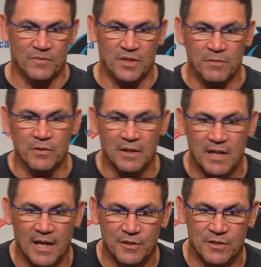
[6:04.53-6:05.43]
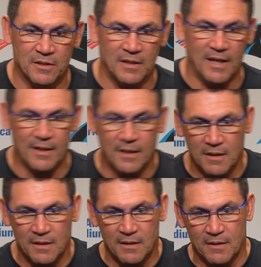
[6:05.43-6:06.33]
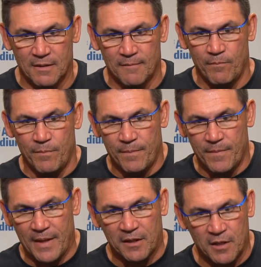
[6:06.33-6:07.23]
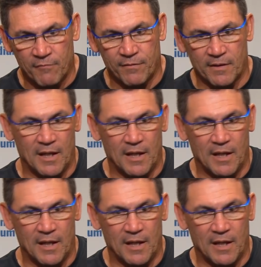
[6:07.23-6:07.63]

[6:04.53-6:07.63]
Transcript: communication, that comfort